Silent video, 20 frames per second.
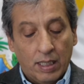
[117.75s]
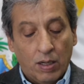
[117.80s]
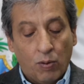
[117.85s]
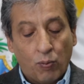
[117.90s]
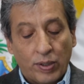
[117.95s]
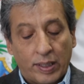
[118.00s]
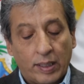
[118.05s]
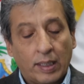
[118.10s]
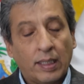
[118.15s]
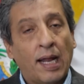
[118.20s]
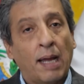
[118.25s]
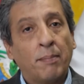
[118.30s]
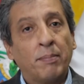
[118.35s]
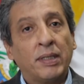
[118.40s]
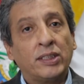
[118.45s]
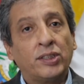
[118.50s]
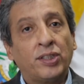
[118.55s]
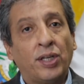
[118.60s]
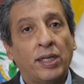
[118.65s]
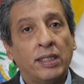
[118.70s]
with
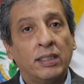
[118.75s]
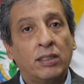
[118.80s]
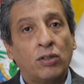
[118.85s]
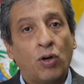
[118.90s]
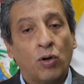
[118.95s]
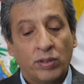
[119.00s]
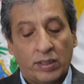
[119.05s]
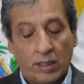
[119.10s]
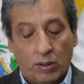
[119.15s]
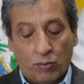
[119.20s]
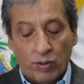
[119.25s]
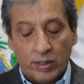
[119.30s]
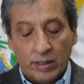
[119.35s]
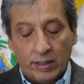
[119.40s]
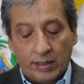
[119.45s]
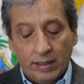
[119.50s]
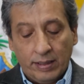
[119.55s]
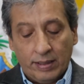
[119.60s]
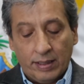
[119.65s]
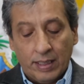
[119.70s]
climate change
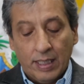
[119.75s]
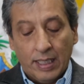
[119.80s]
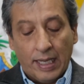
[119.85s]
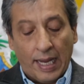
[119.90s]
consequences